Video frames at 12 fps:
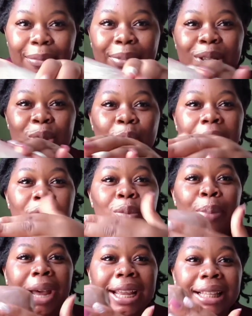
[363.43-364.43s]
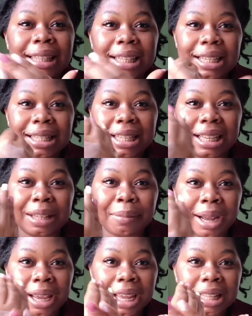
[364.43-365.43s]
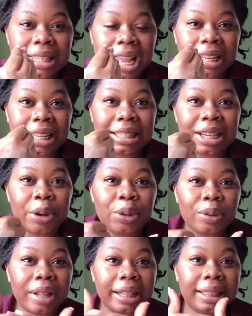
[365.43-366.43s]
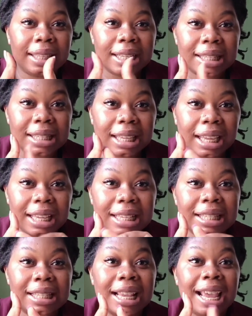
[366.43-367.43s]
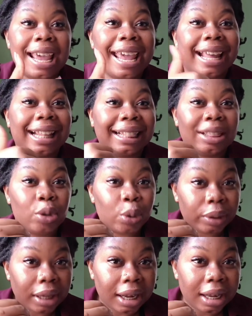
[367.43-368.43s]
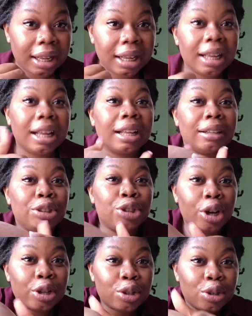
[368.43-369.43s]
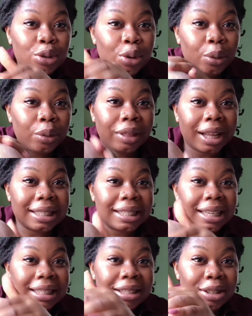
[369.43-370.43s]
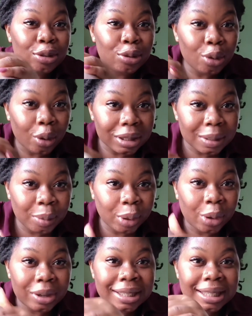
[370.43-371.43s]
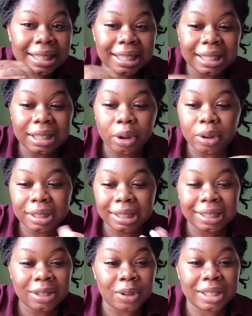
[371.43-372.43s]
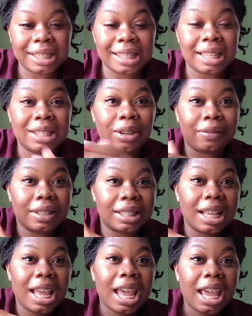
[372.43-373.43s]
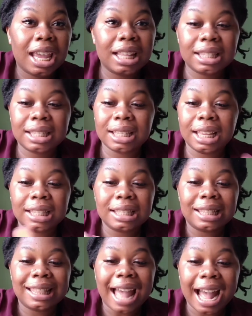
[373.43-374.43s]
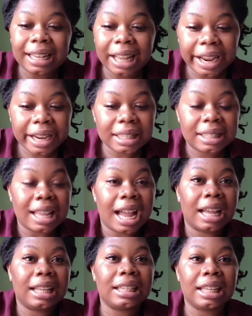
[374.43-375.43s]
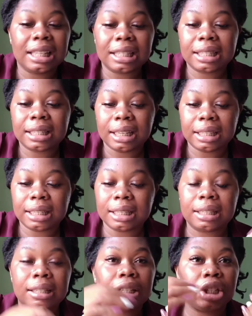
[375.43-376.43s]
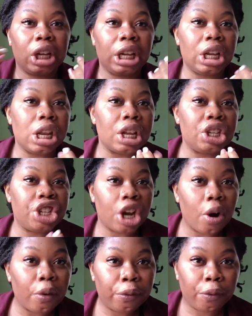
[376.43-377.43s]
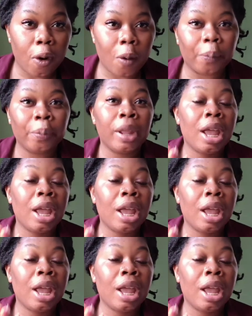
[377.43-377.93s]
Please, when you buy this in the market and they tell you that this is a toner, just know that it is not, because this is the consistency of it. It's lathers and it is in a gel form,